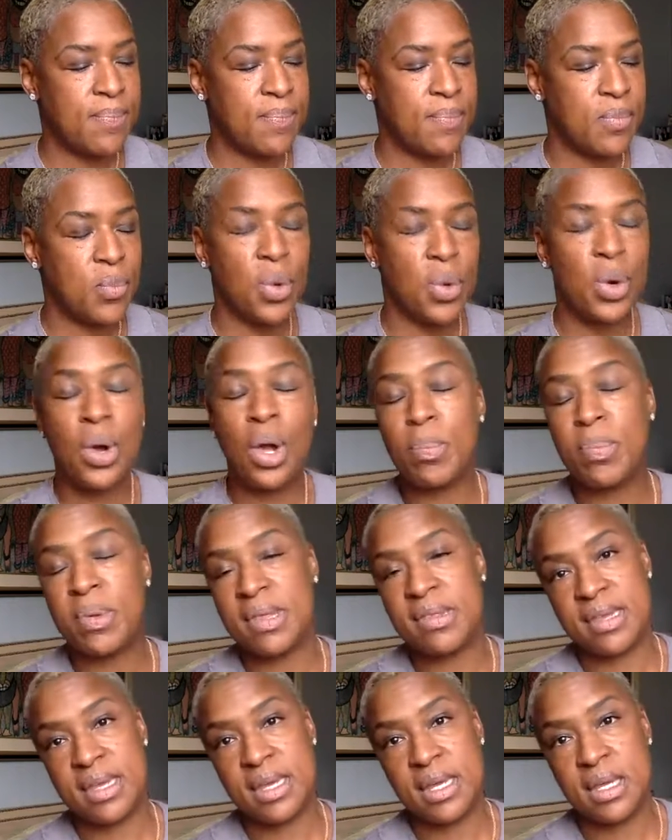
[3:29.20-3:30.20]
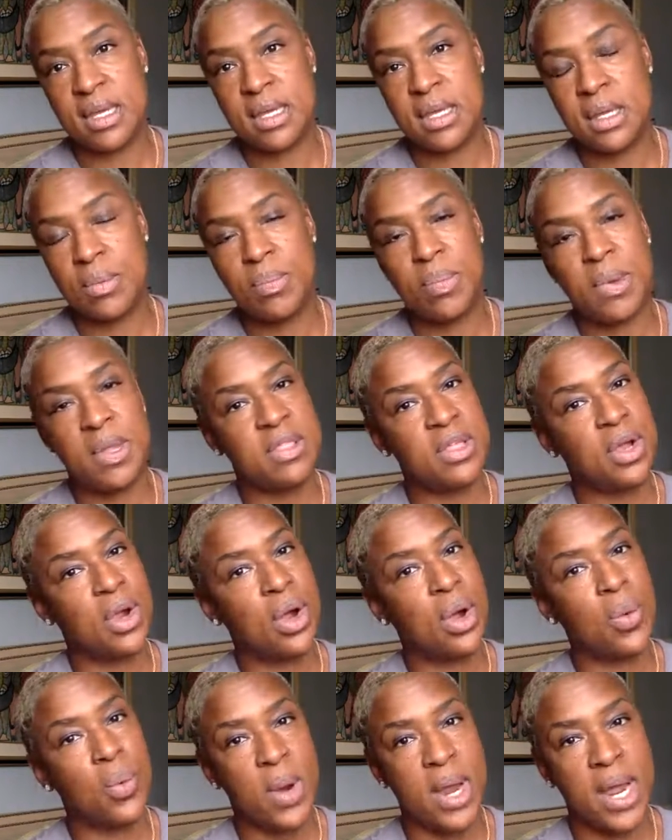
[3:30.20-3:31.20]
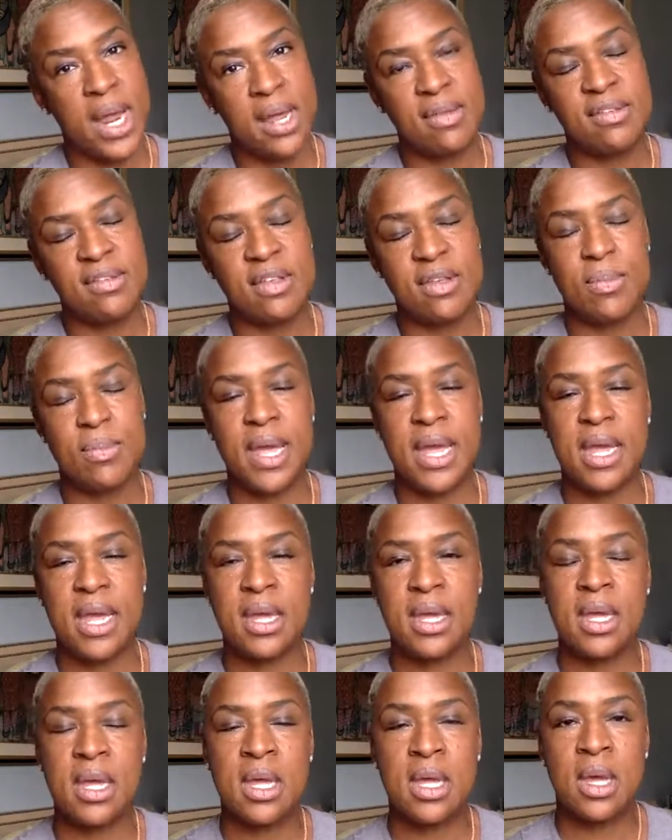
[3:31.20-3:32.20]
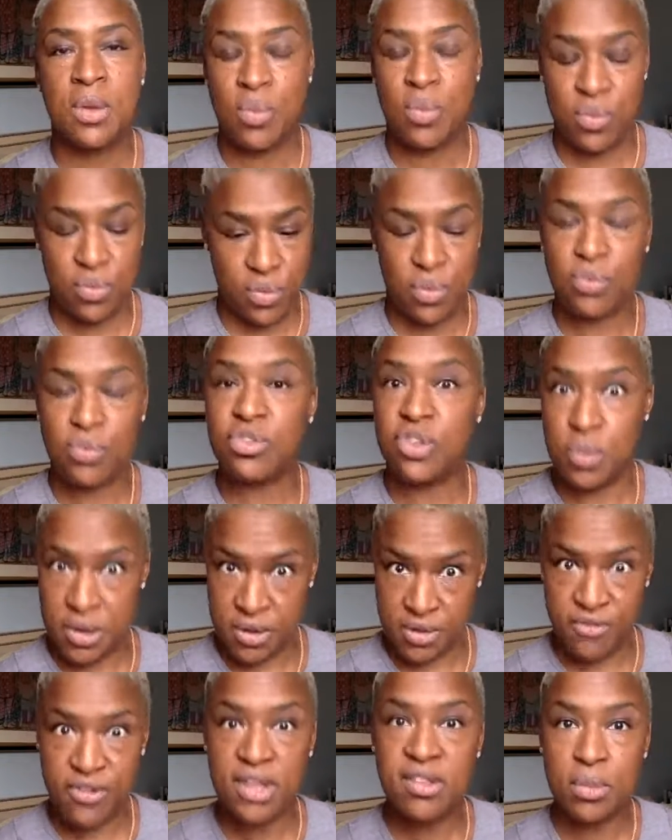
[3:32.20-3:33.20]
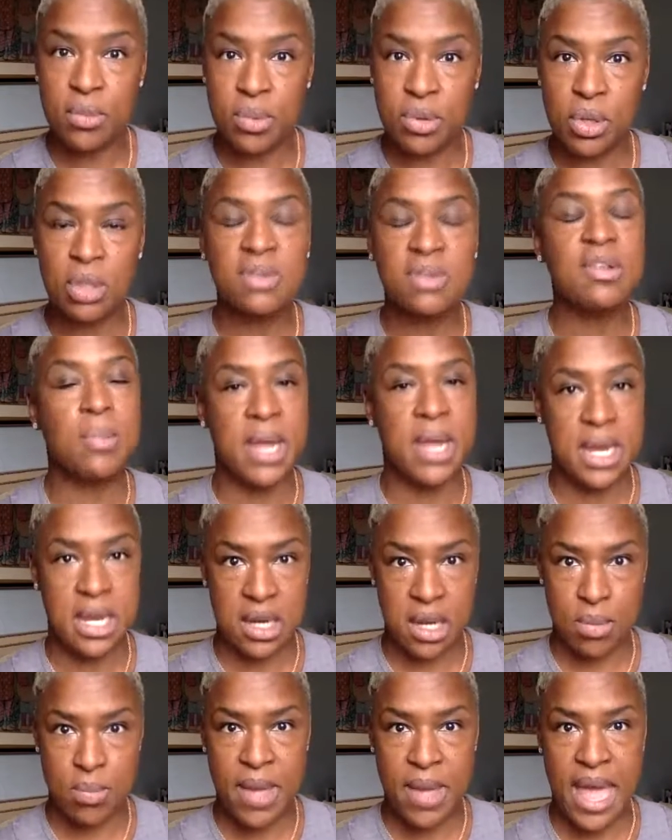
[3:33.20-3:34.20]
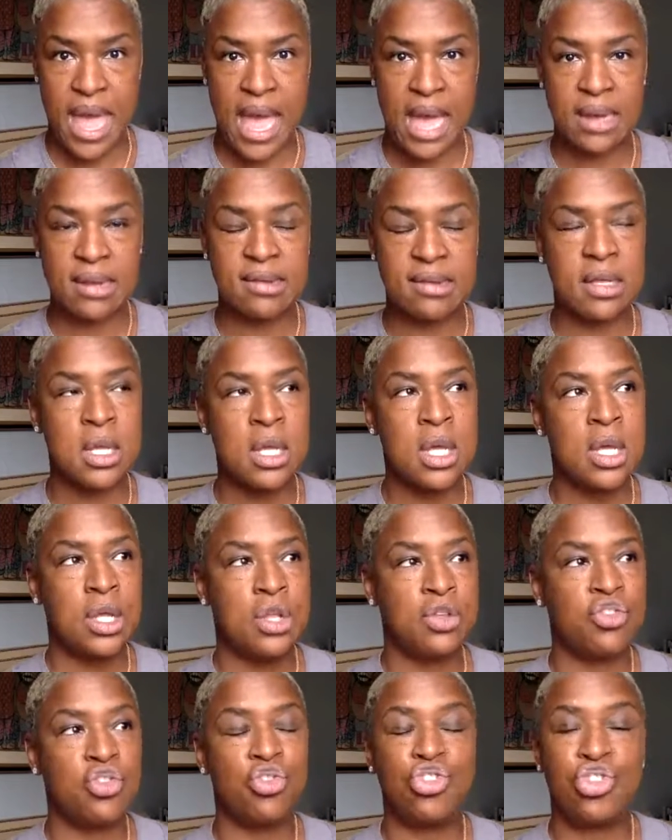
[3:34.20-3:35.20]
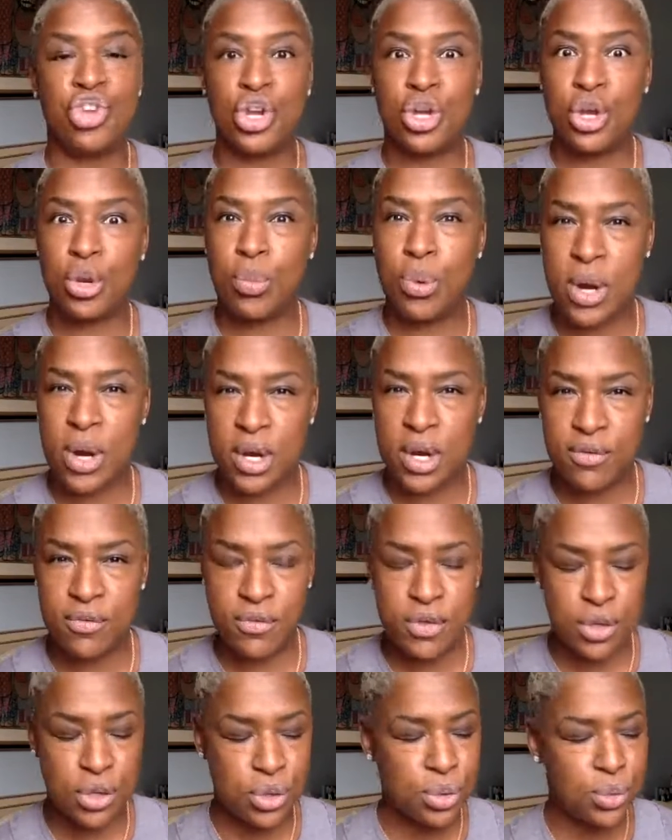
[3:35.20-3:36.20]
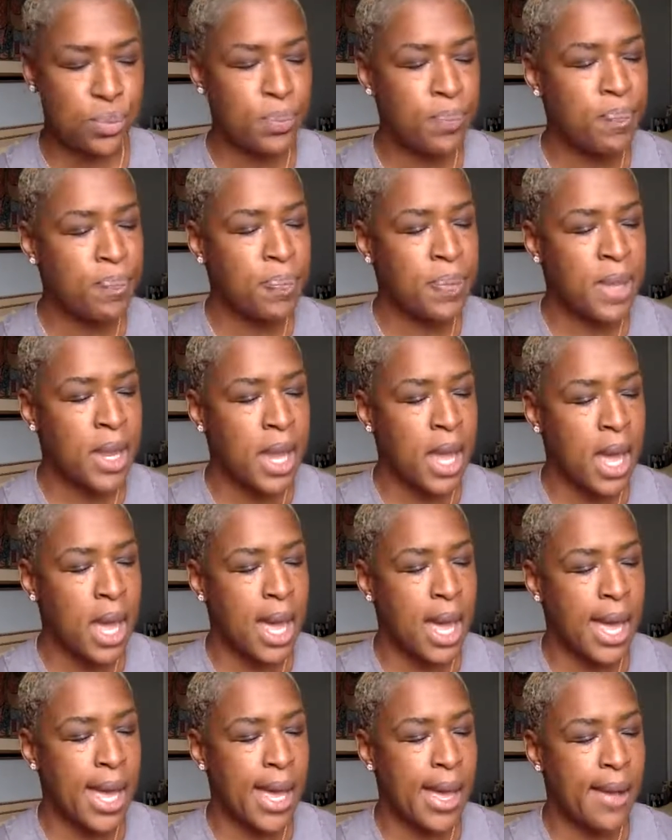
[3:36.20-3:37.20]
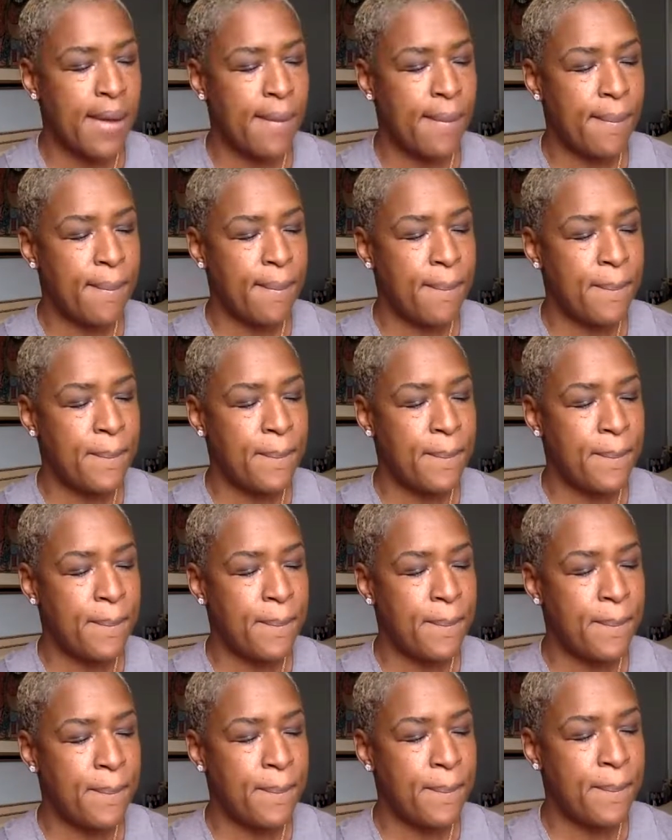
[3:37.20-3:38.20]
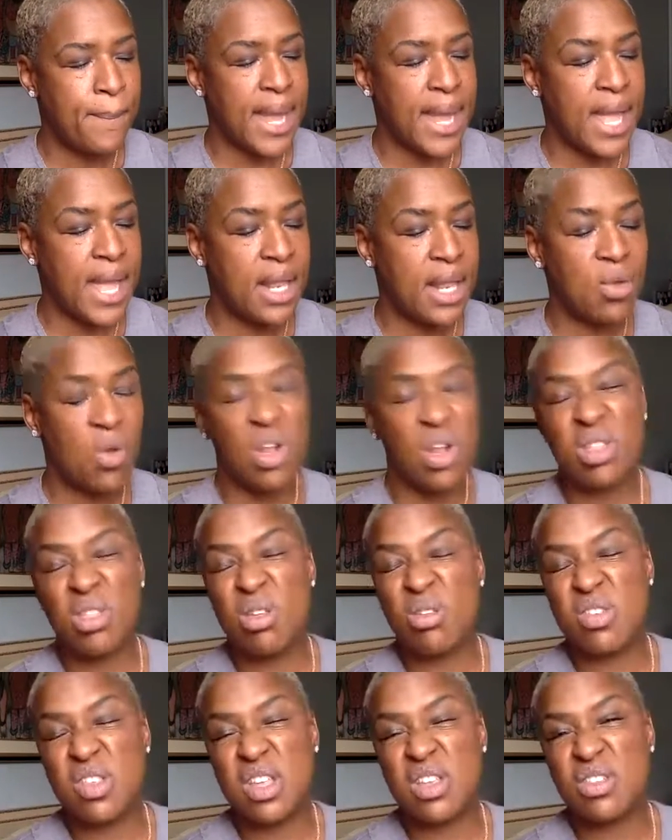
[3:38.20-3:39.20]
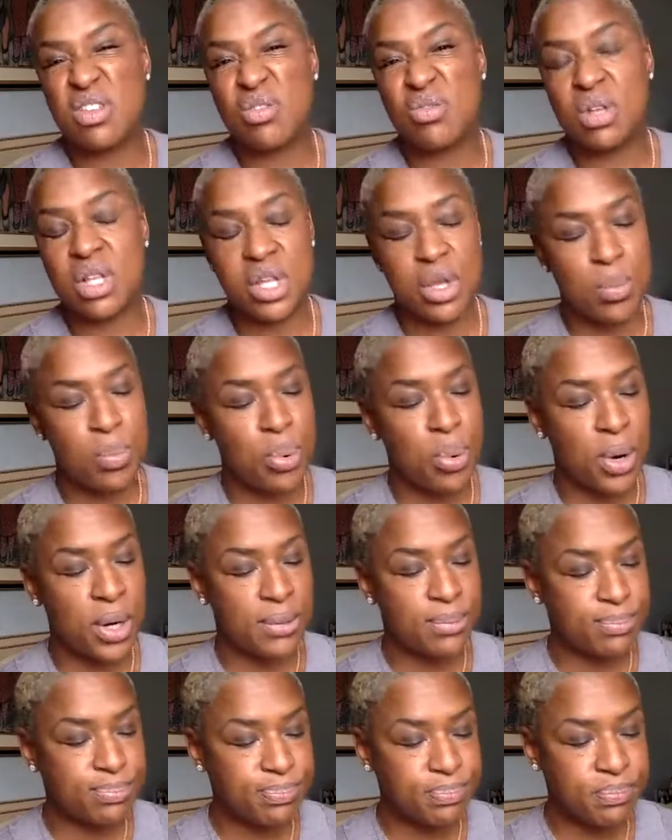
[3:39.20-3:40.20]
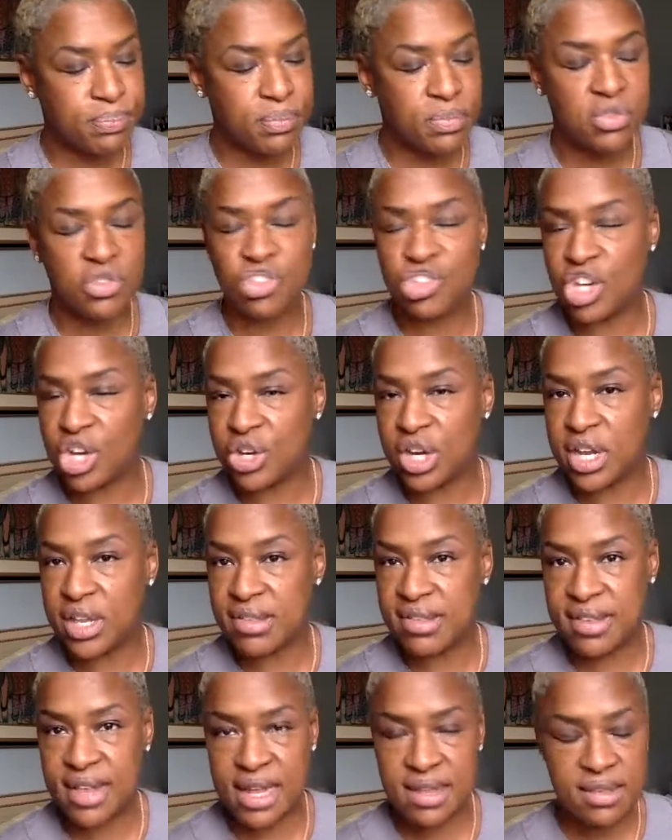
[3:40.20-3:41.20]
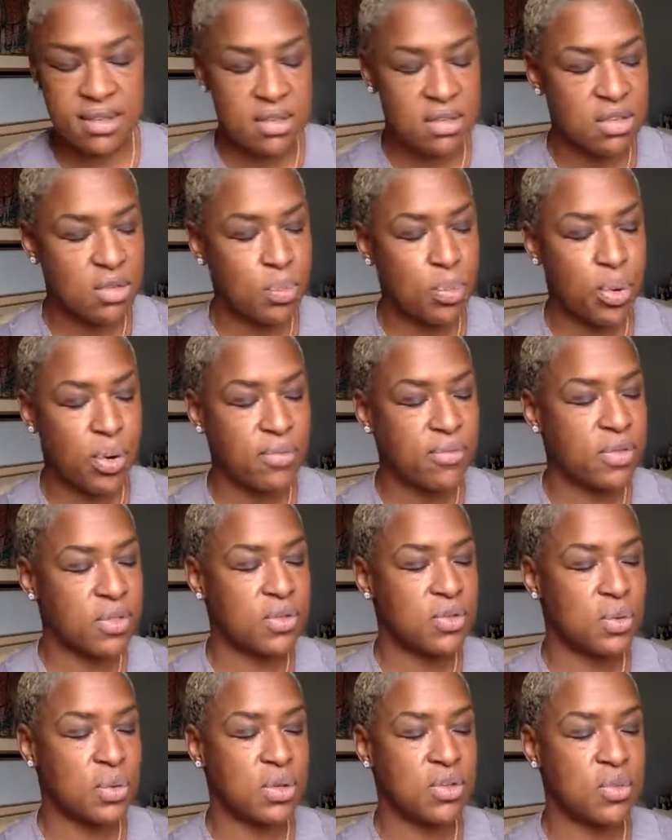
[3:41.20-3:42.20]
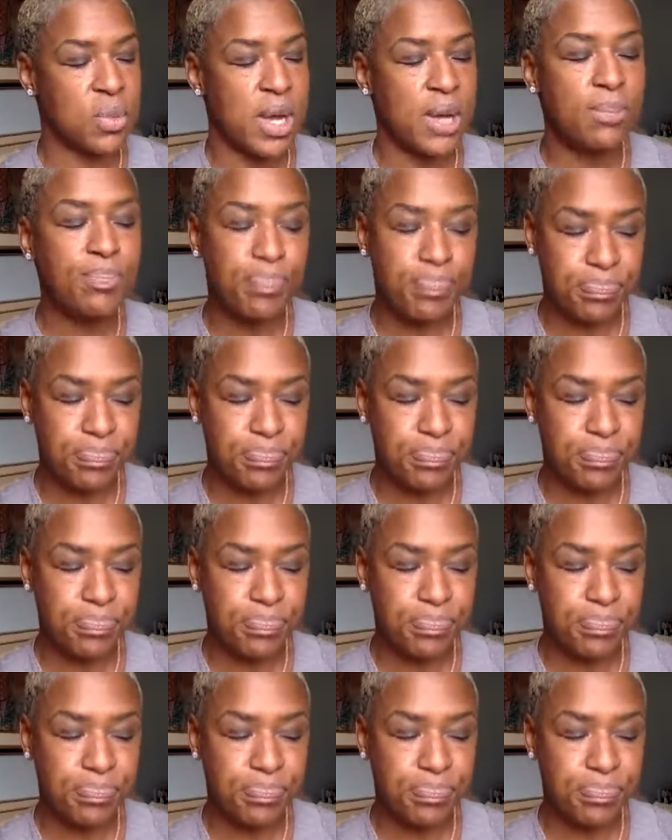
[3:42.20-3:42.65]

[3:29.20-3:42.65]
we're all busy, but there are ways to be visible, to make an impact, to share your point of view. And all of those things are really important. Share your insights and support for the school as well.